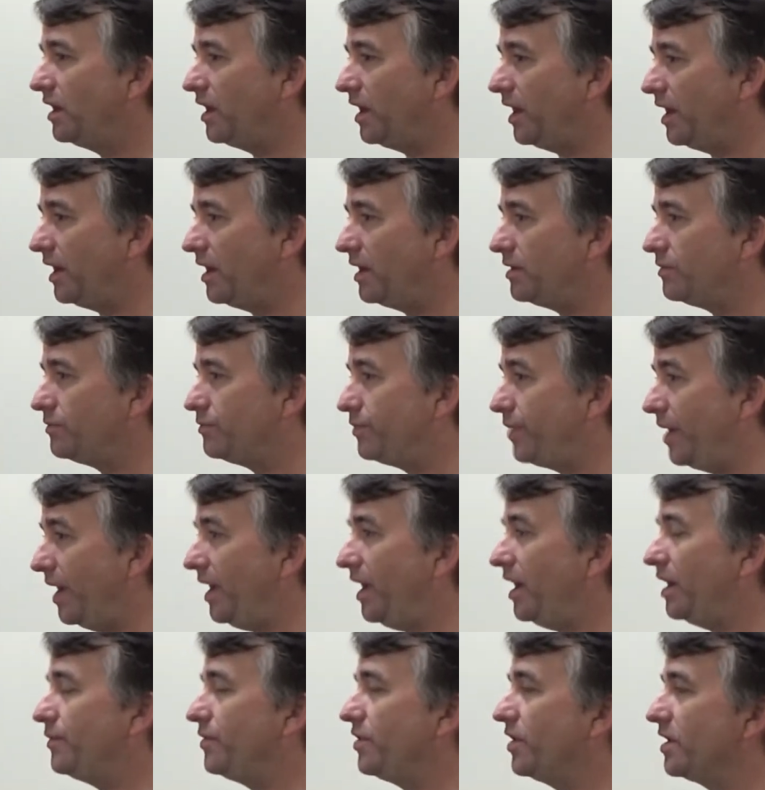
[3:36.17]
And
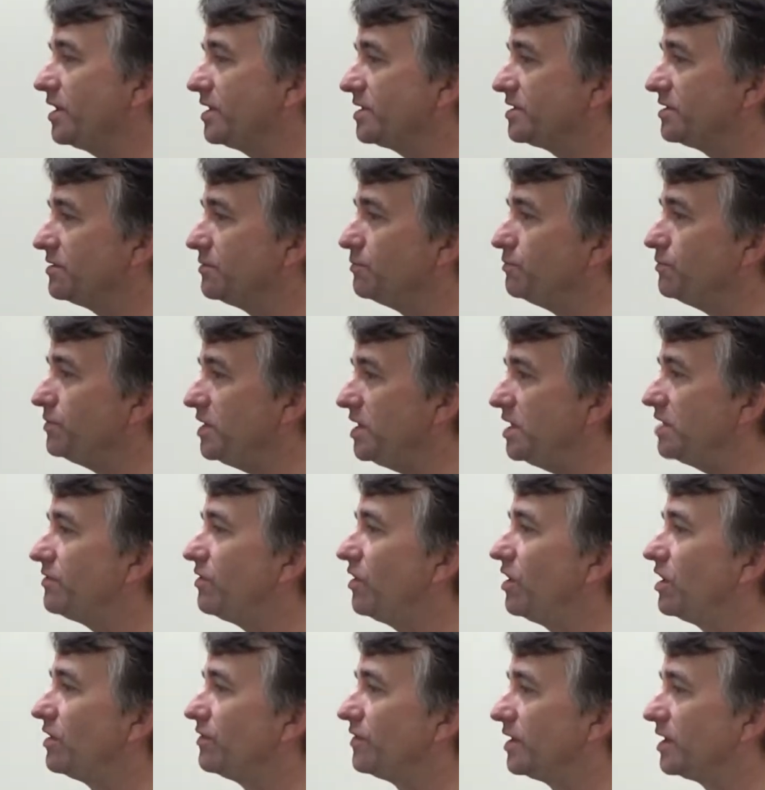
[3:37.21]
bam, you can get to the meat of
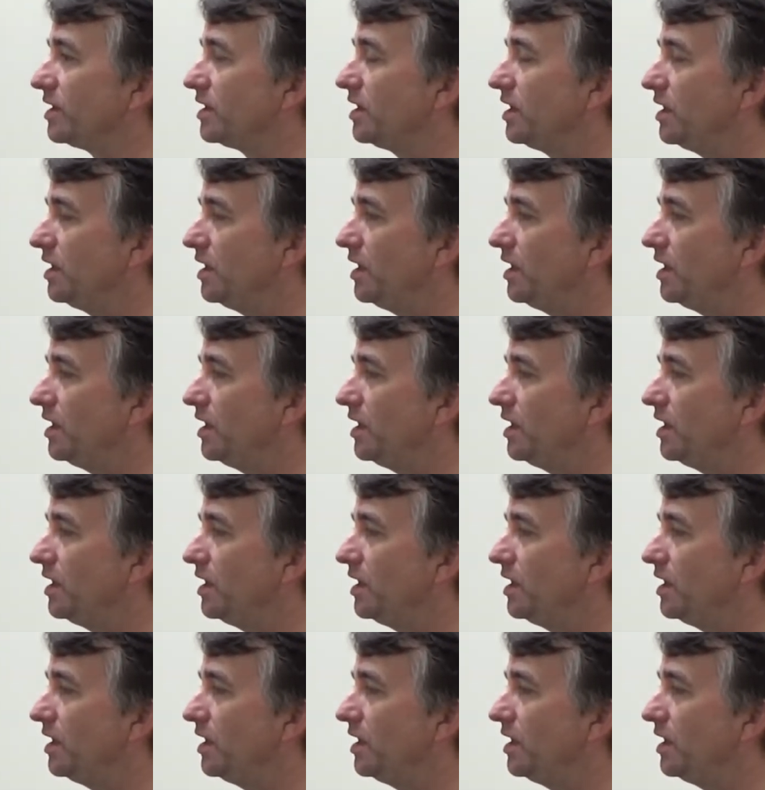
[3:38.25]
all of it.